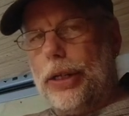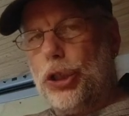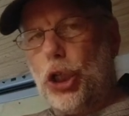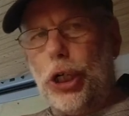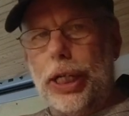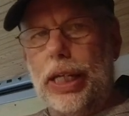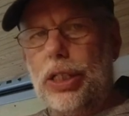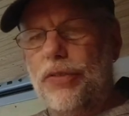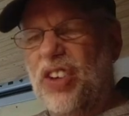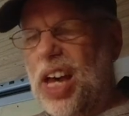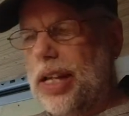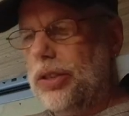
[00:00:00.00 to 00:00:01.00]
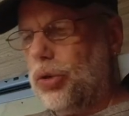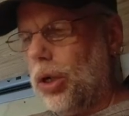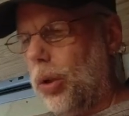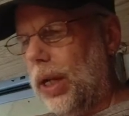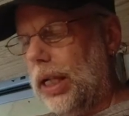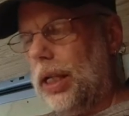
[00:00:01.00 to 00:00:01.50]
tourniquet device or
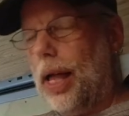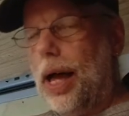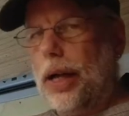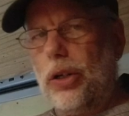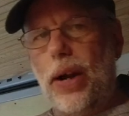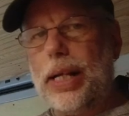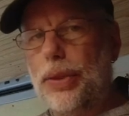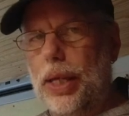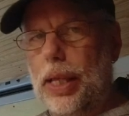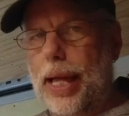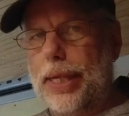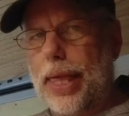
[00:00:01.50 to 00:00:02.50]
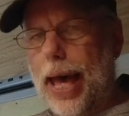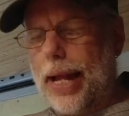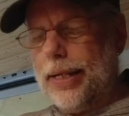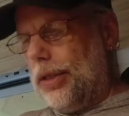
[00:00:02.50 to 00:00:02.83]
quick clot or anything like that.